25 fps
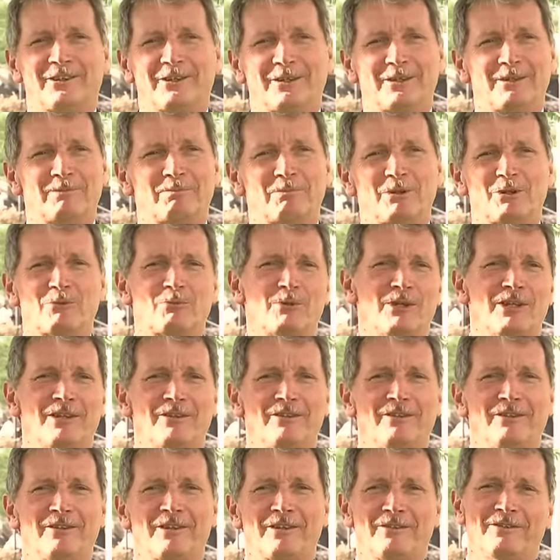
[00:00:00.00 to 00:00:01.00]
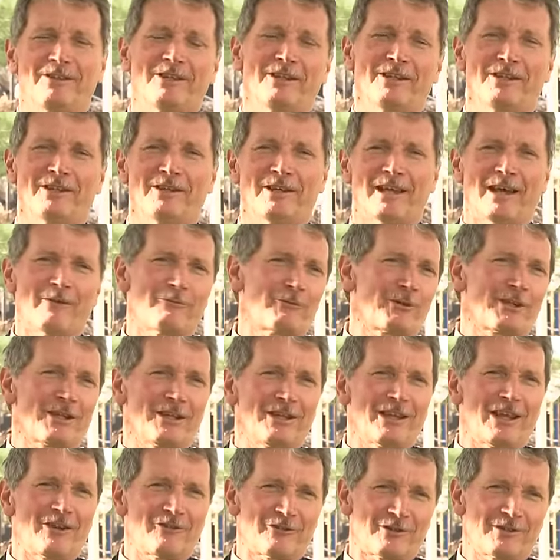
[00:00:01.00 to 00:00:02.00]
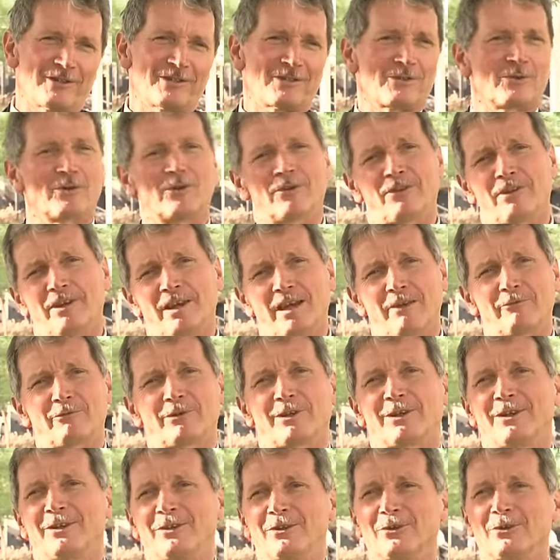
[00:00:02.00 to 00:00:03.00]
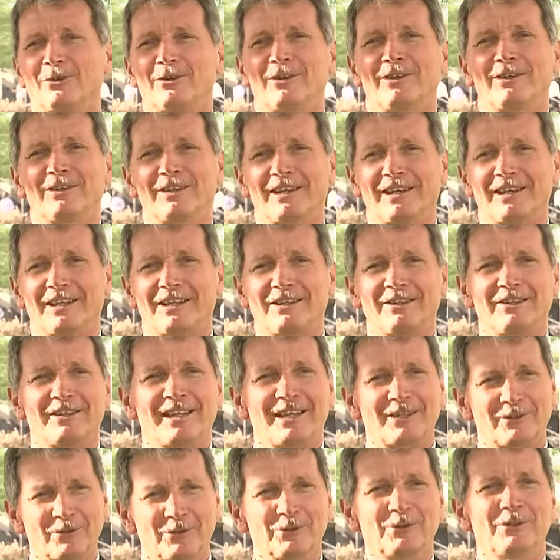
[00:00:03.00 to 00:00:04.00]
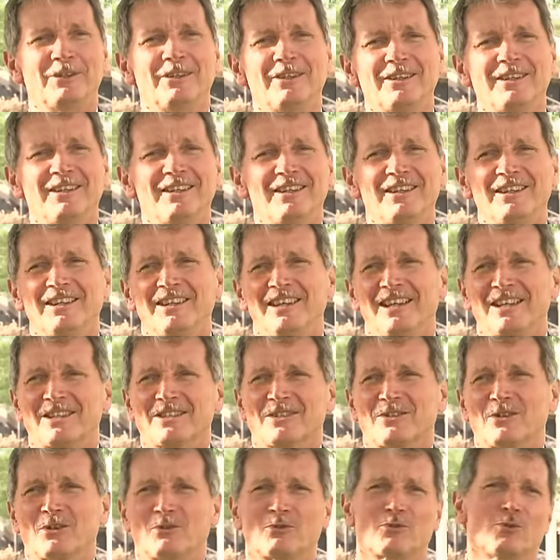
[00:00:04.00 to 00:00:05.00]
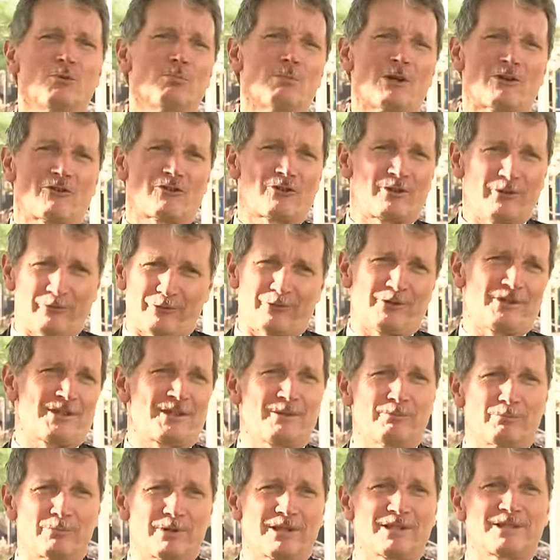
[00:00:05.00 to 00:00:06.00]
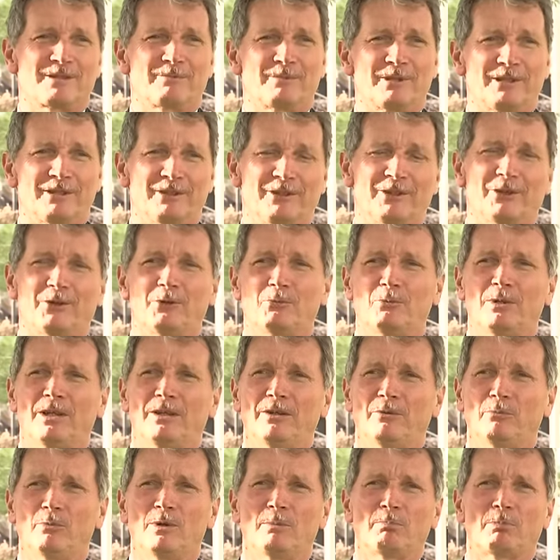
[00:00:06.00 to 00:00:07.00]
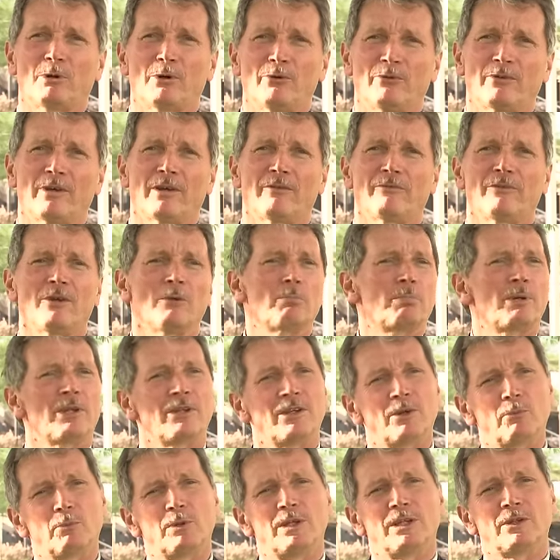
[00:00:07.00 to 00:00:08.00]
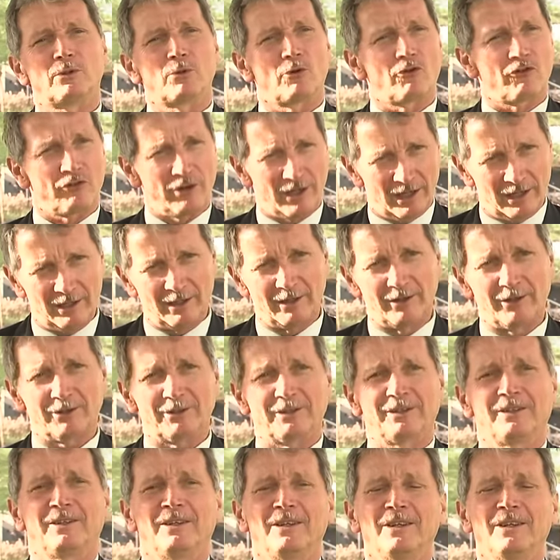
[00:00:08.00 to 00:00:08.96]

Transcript: uh, between the, the, African nations or the African Union and NATO, it's not too much difference in principle. You know, we, we both have the opinion we need to share a lot,